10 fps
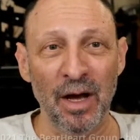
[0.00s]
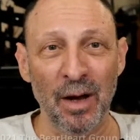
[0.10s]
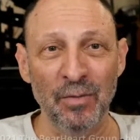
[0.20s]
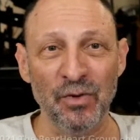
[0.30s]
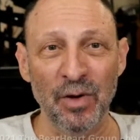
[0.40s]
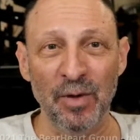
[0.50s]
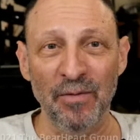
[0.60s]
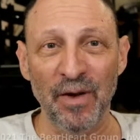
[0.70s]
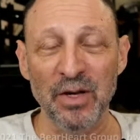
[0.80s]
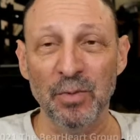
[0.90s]
stream on
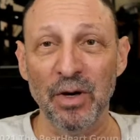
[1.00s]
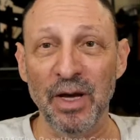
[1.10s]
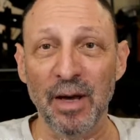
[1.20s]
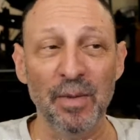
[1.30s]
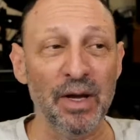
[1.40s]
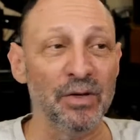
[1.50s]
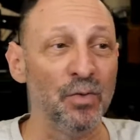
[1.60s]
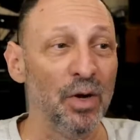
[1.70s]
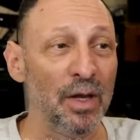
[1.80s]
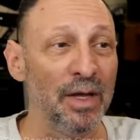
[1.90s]
Facebook again, because
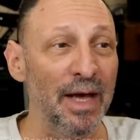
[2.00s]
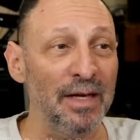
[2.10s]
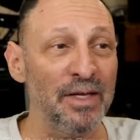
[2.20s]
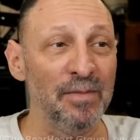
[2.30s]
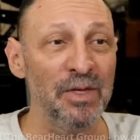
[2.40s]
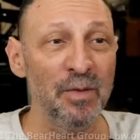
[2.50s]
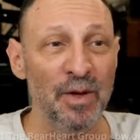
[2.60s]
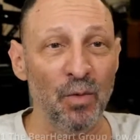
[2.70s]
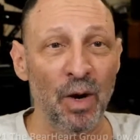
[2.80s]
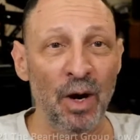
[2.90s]
really that seems to be
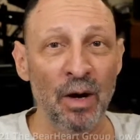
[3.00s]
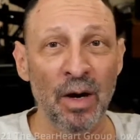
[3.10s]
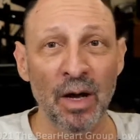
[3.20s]
where